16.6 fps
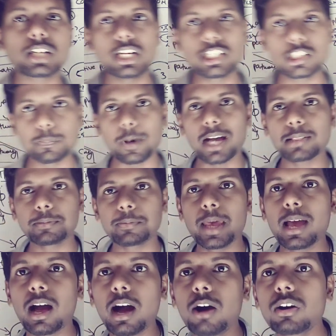each
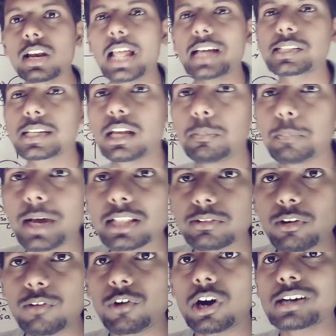pathway, how classical
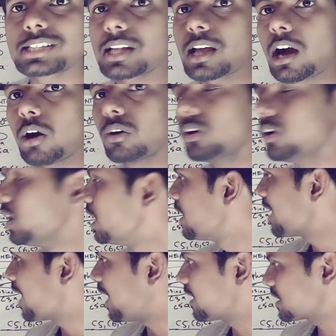pathway works, how
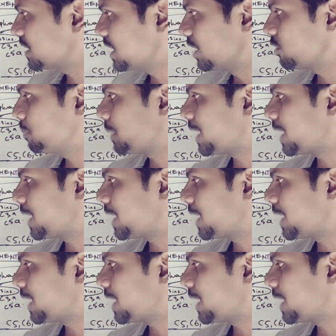alternative